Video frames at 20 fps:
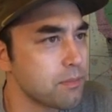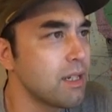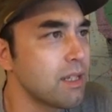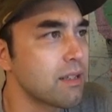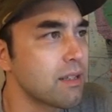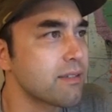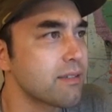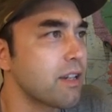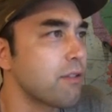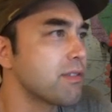
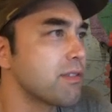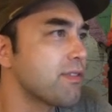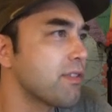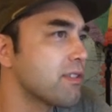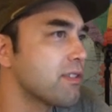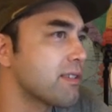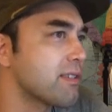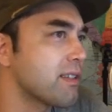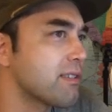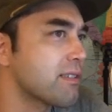The site was
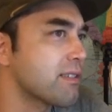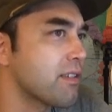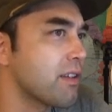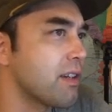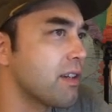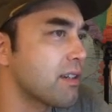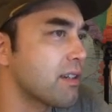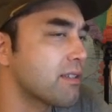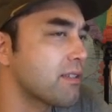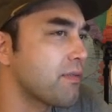first
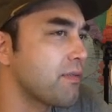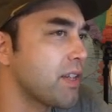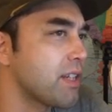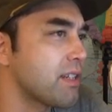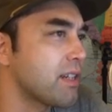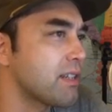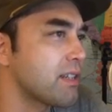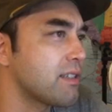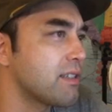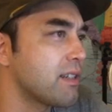excavated
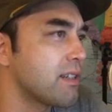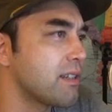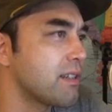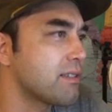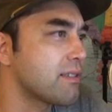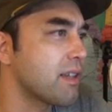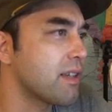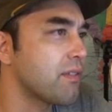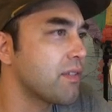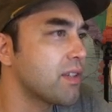in
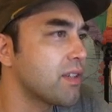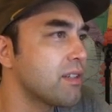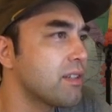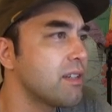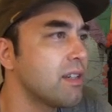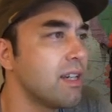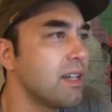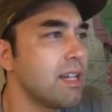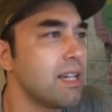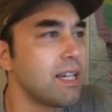1997,
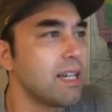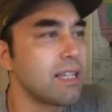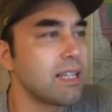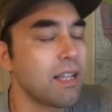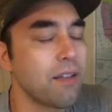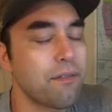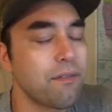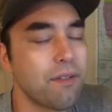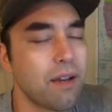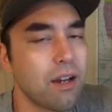and
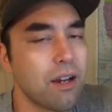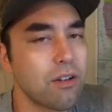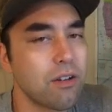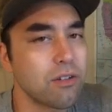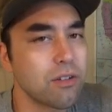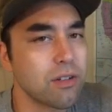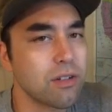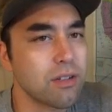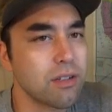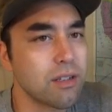they
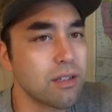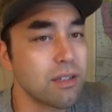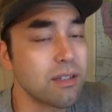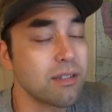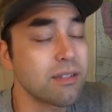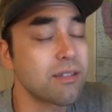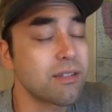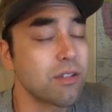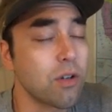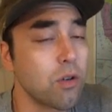found the
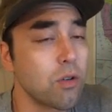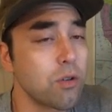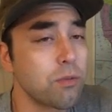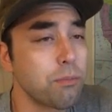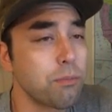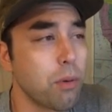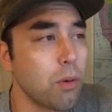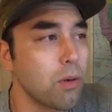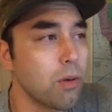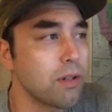stone
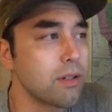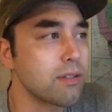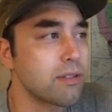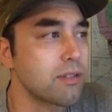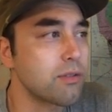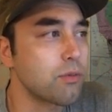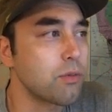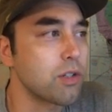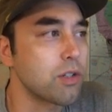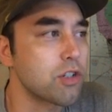
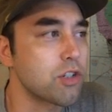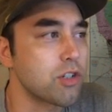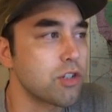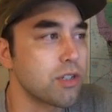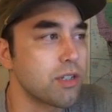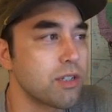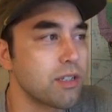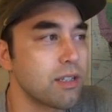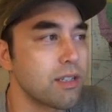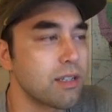points, which
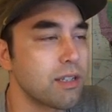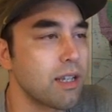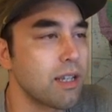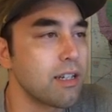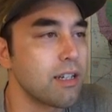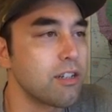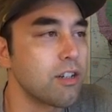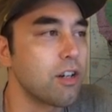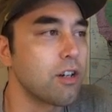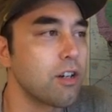
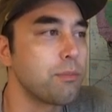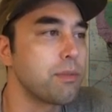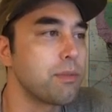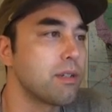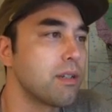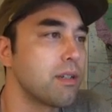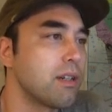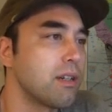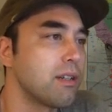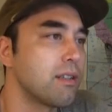they dubbed
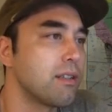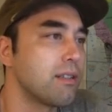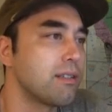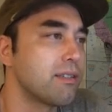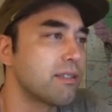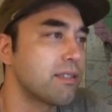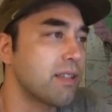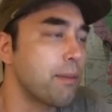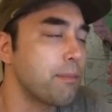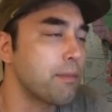uh, the
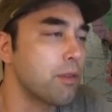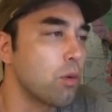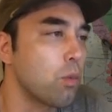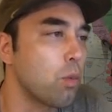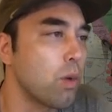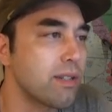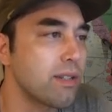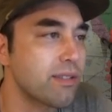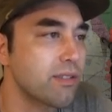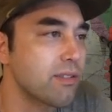stem, the
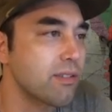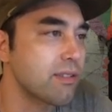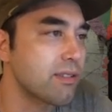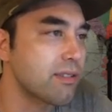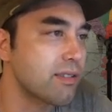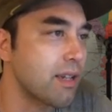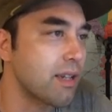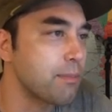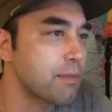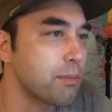western
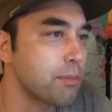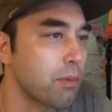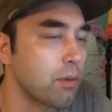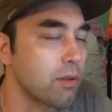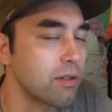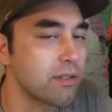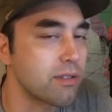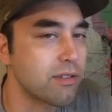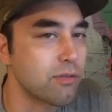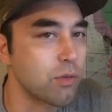stemmed
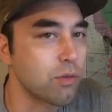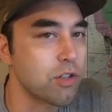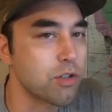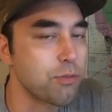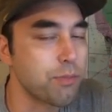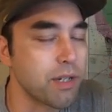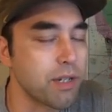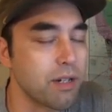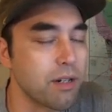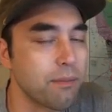points, which
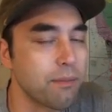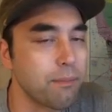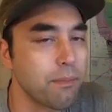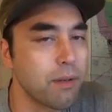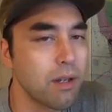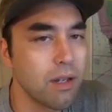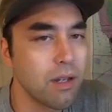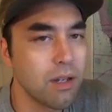become